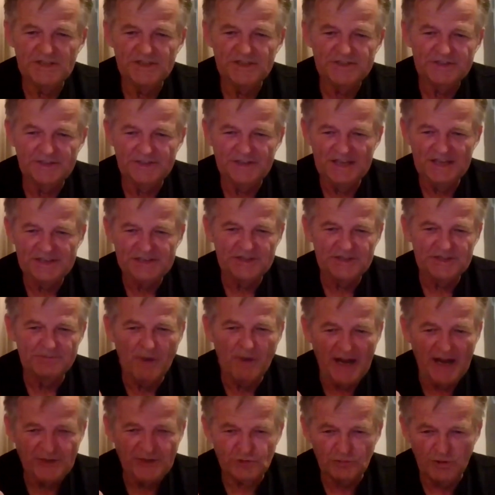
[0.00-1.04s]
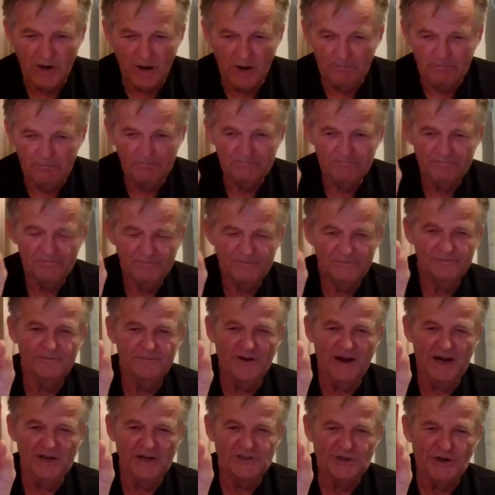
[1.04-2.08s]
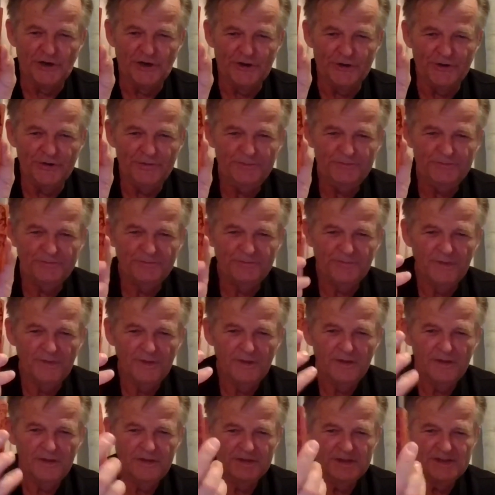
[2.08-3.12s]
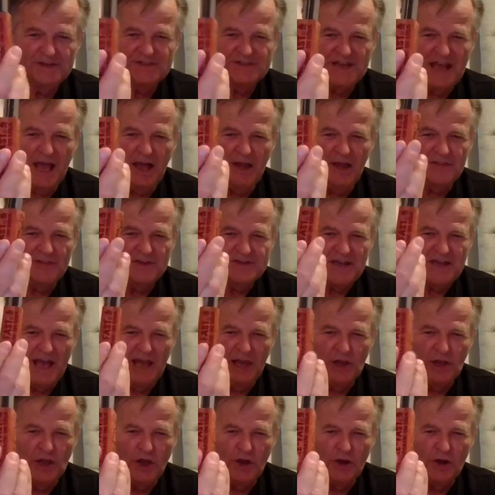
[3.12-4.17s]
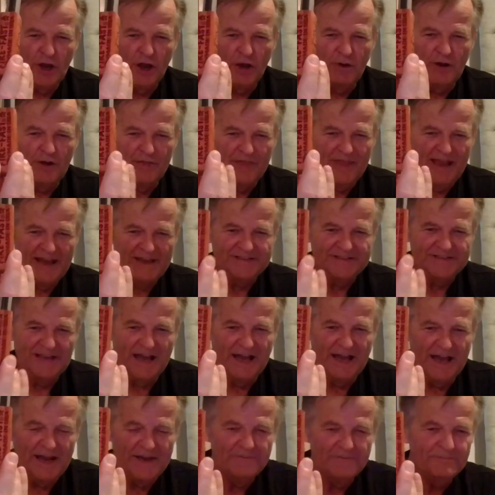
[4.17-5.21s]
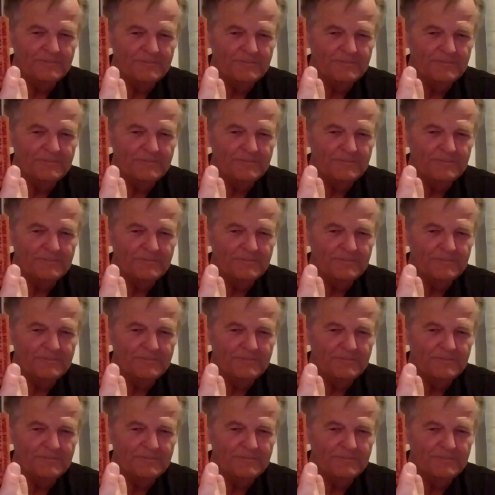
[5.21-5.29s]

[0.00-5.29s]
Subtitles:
is my Trump fire starter. This is our logo on that side.